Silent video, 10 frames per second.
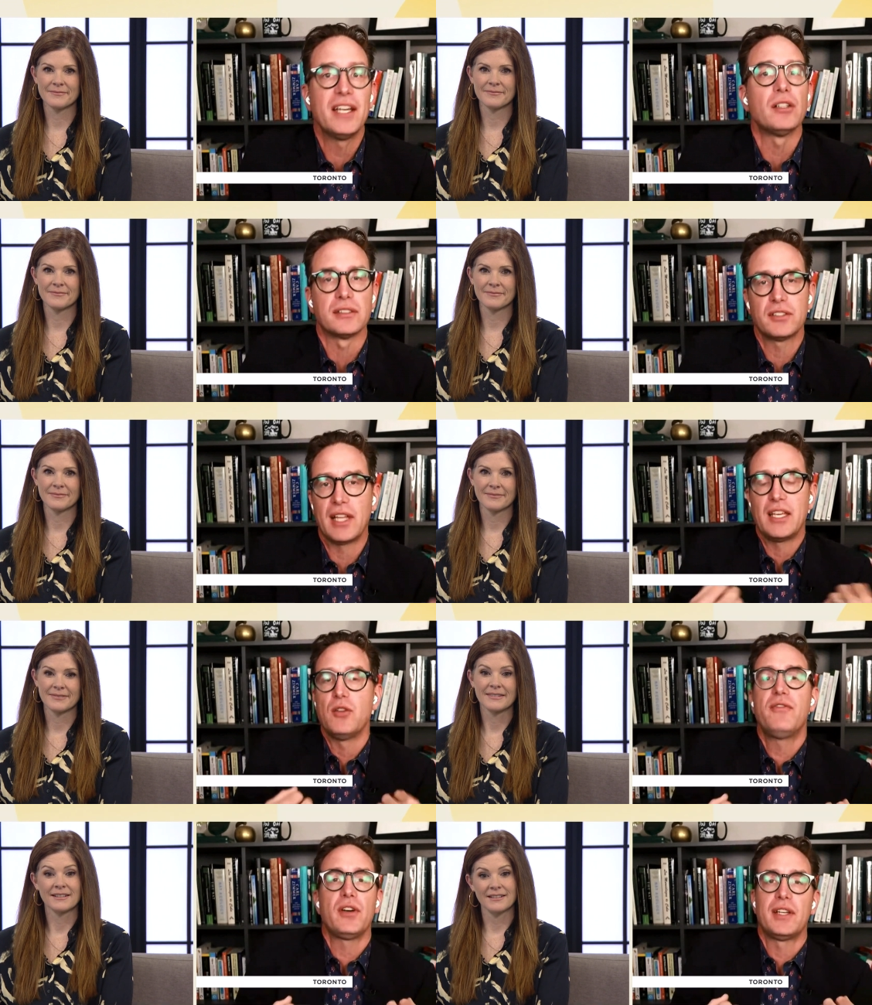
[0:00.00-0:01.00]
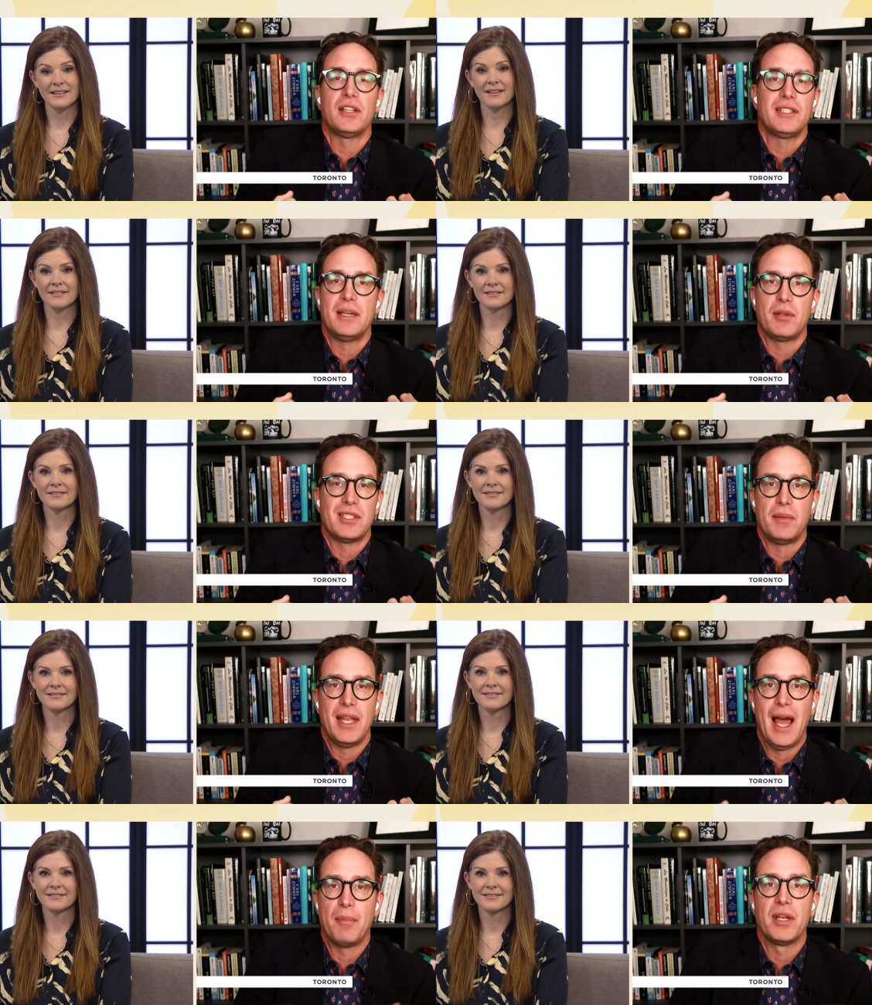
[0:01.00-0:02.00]
Speaker 1: guilt. Like you feel guilty yeah. about something that
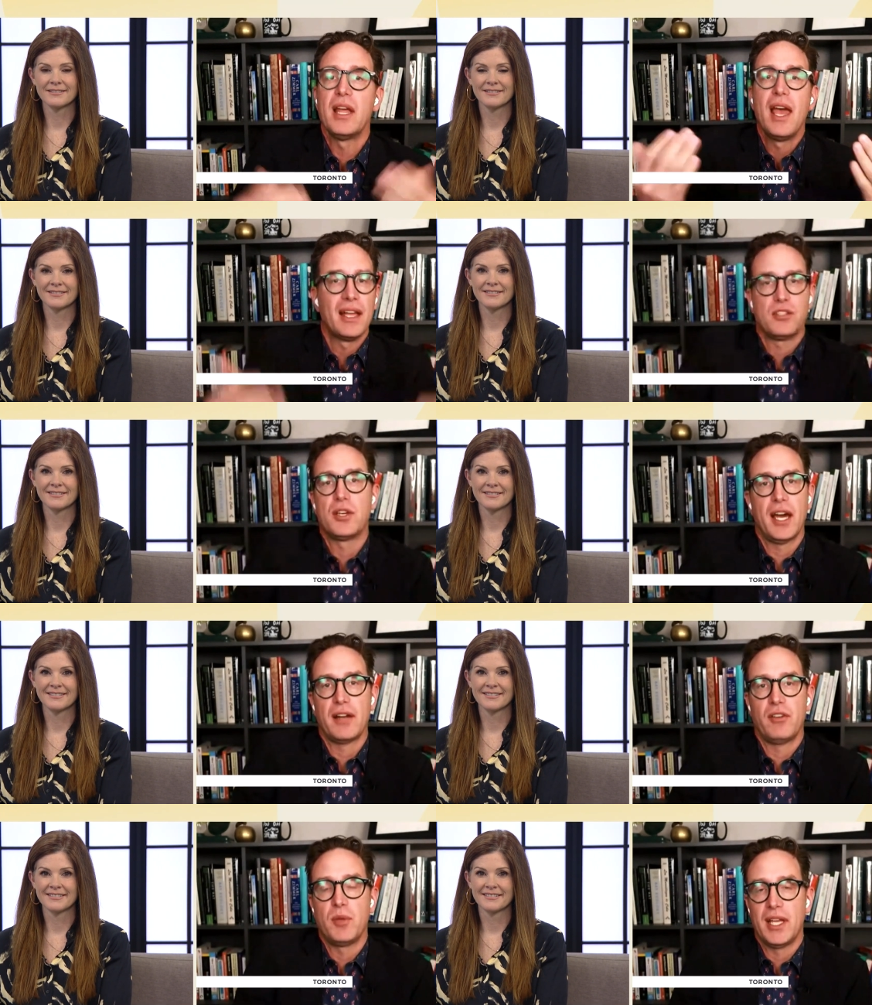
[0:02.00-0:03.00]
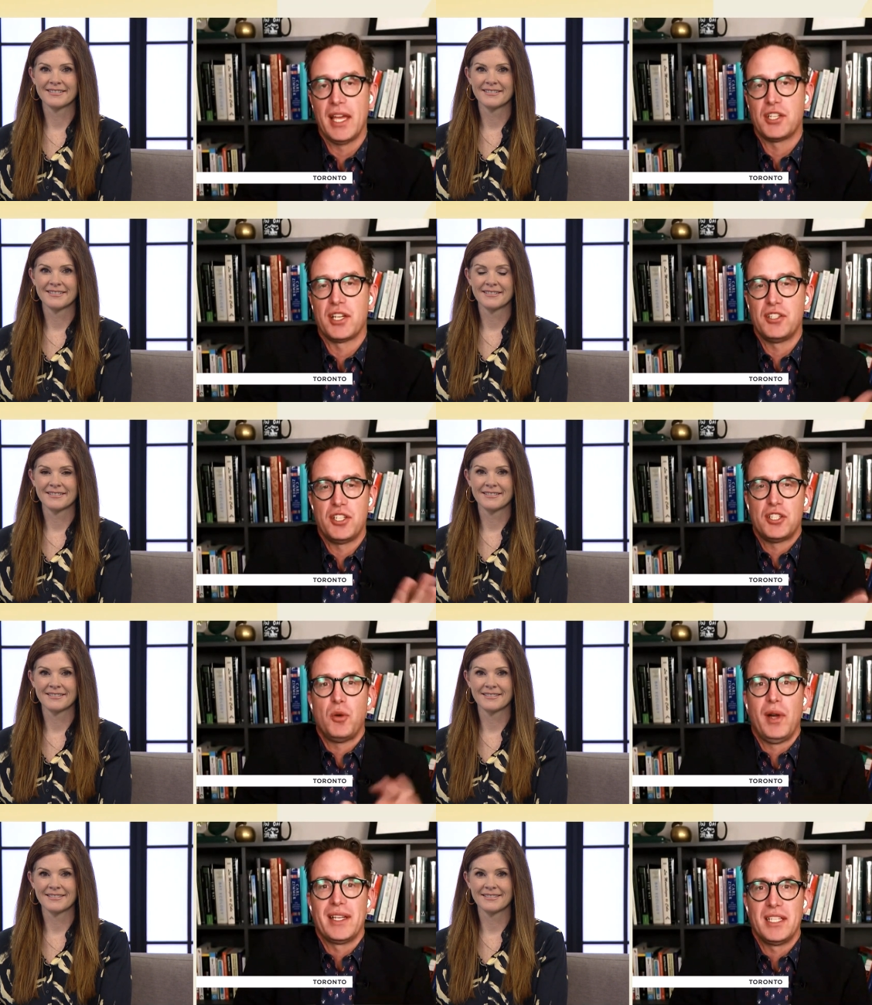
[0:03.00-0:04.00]
happened, and so you cut off communication because you just don't
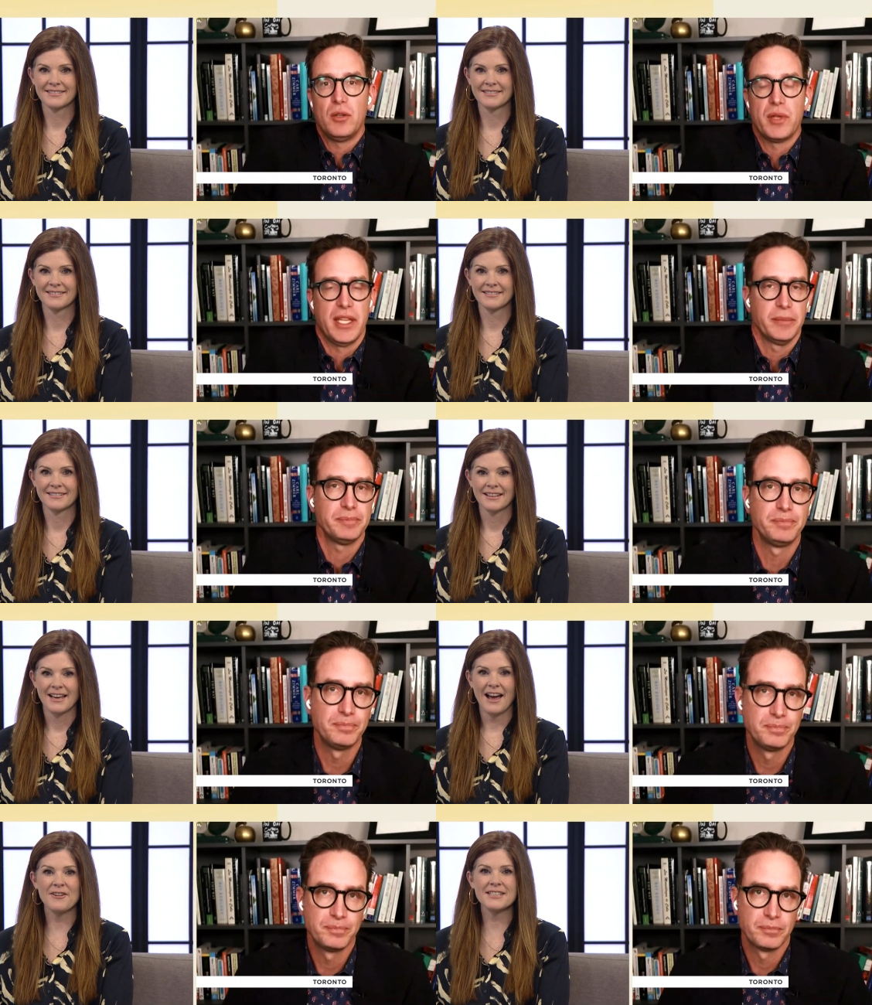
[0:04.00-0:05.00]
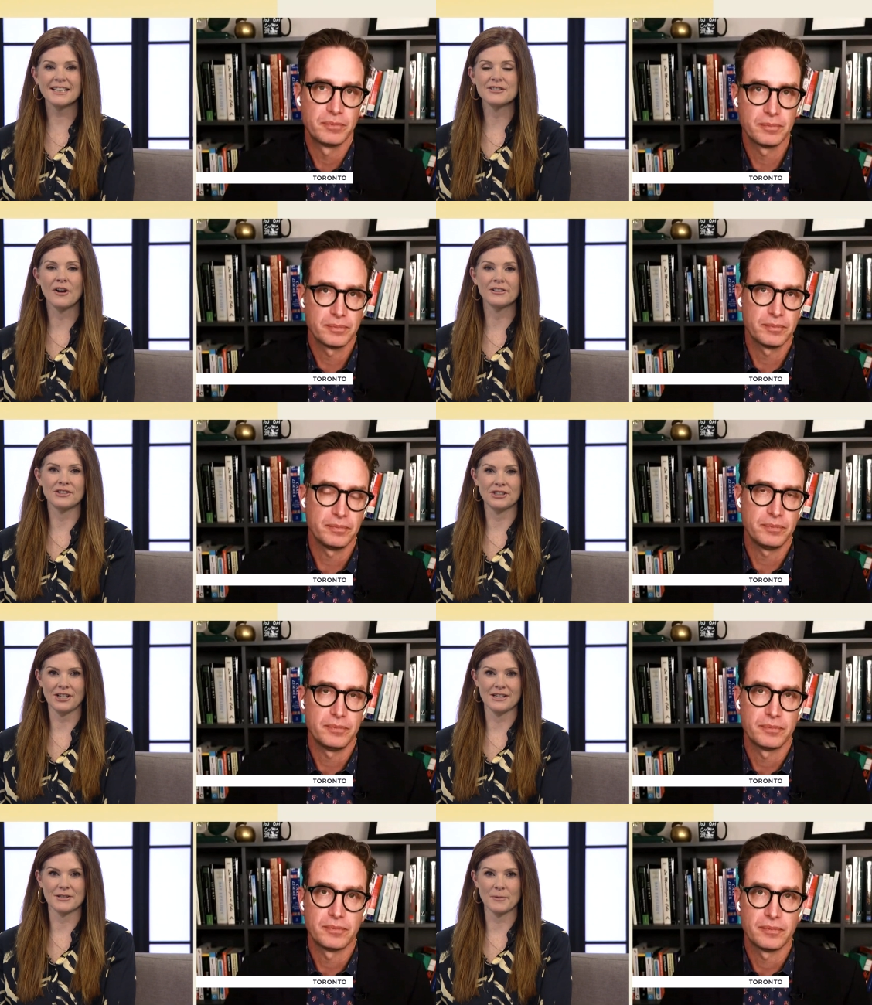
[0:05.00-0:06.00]
want to deal with it.
Speaker 2: How has technology
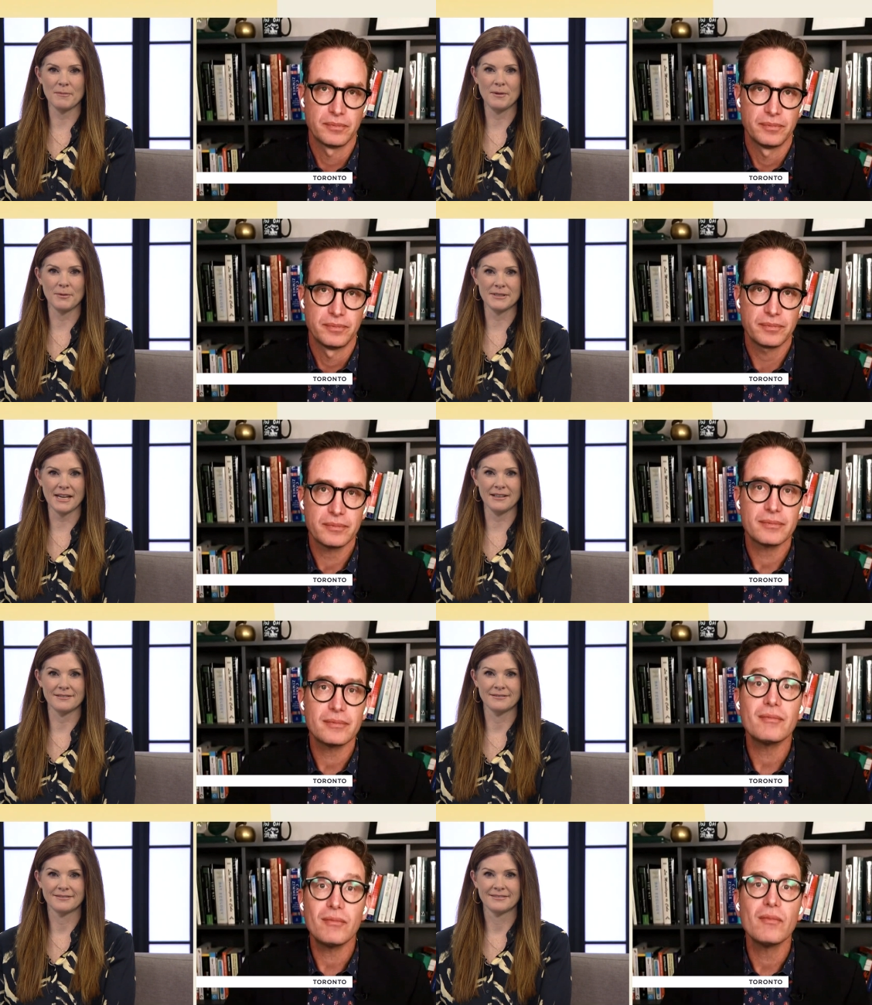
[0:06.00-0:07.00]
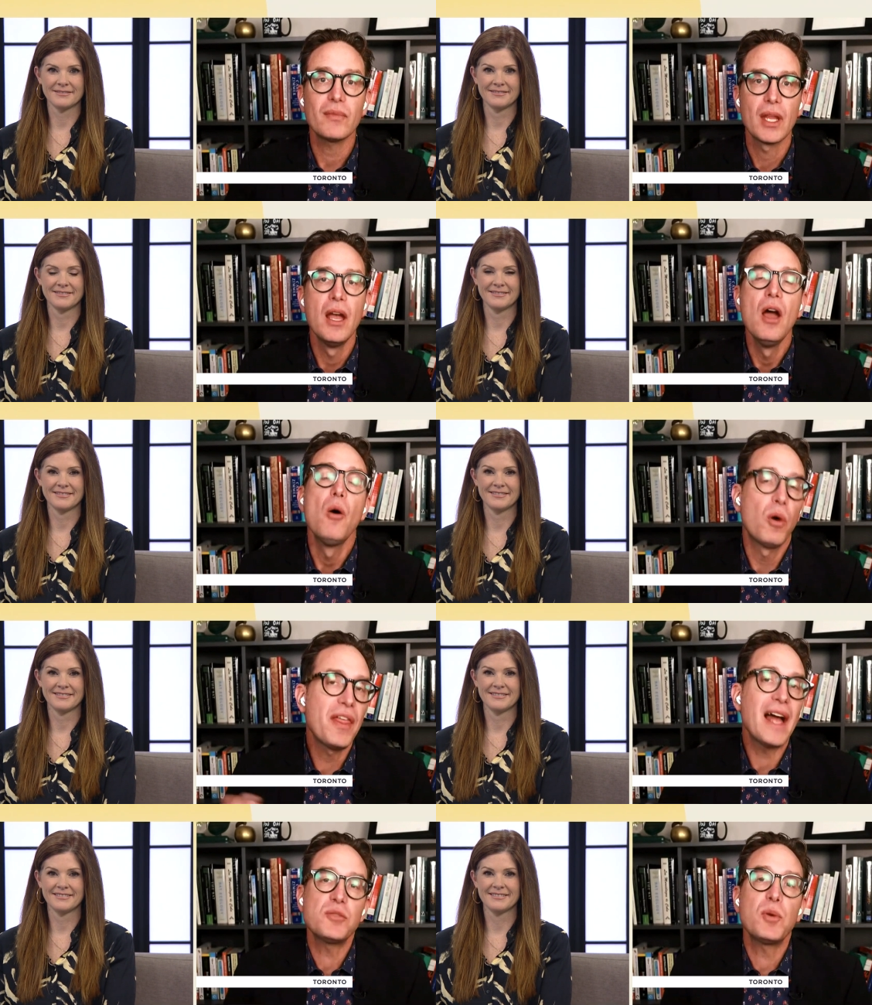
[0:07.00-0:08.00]
changed the way people date?
Speaker 1: Well,
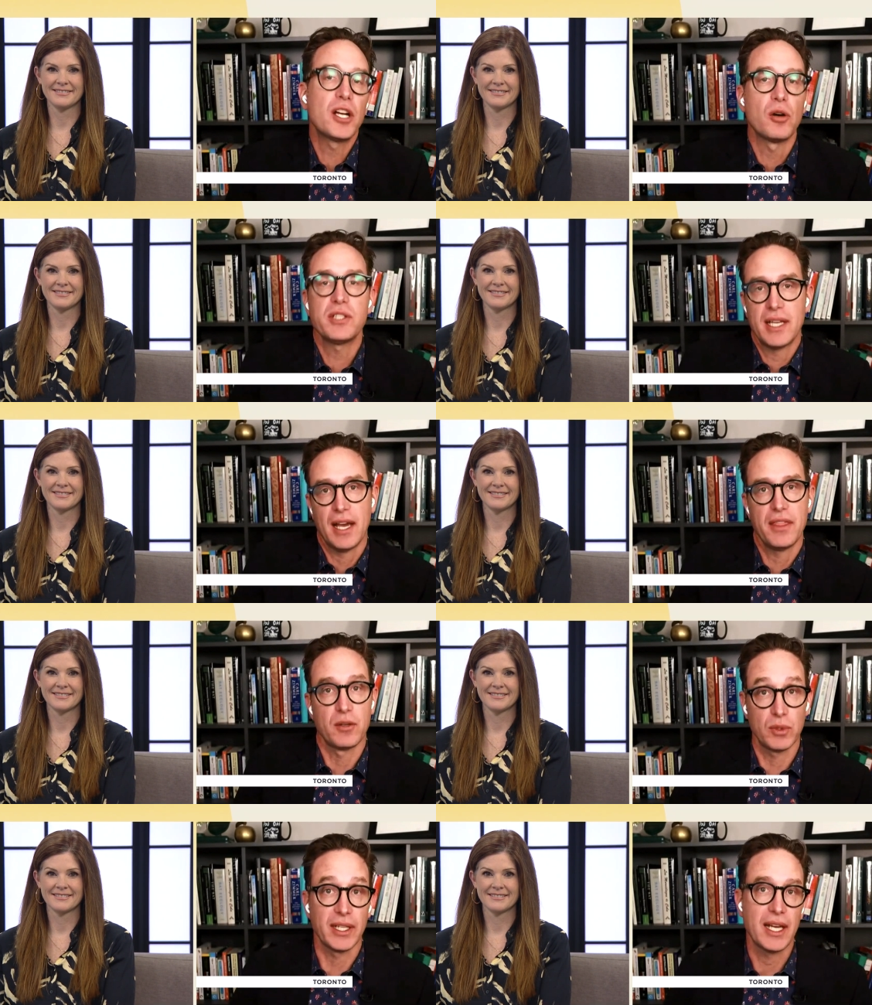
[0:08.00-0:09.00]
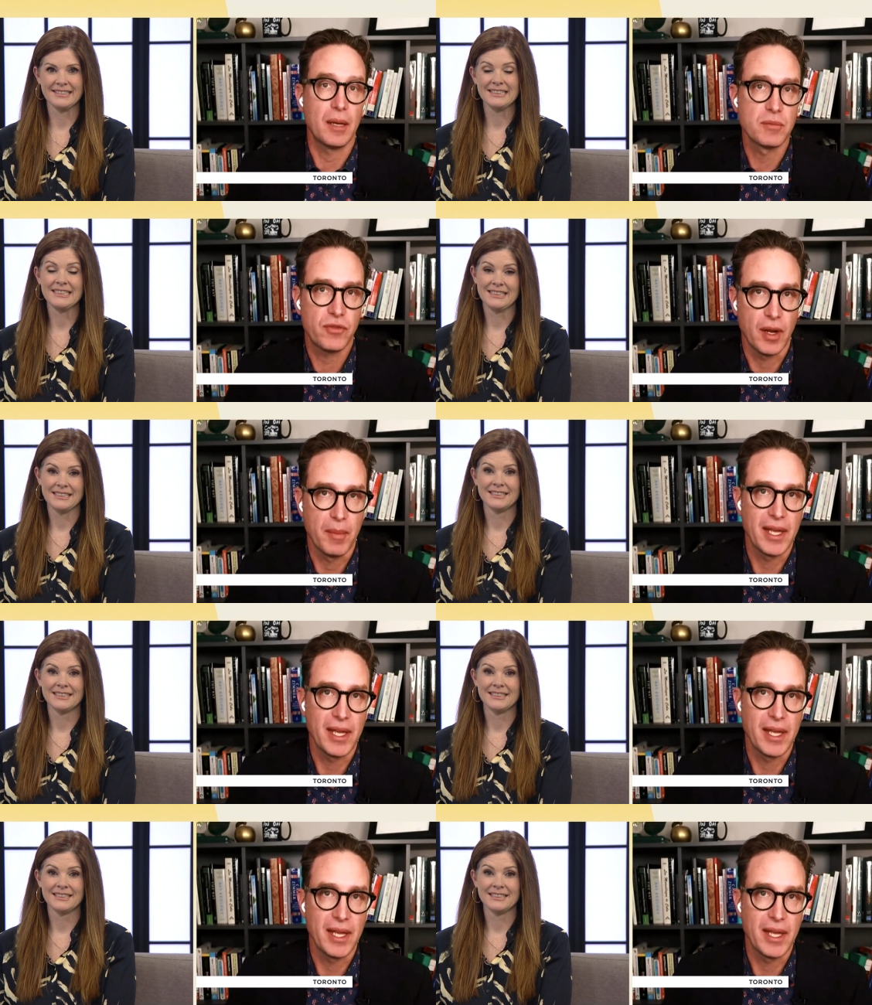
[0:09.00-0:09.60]
that's where ghosting, I think, really comes from